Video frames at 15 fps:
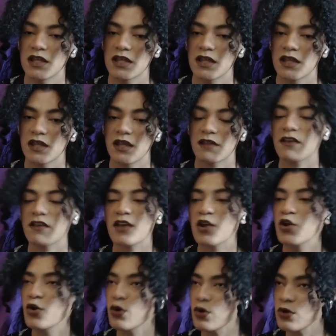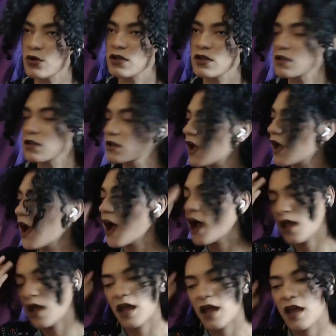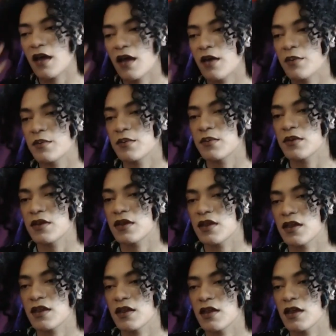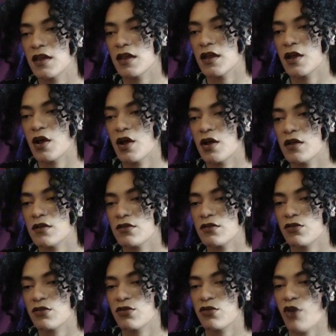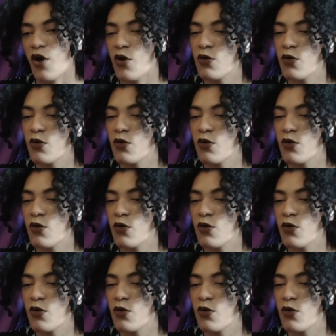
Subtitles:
it's a year old. I am so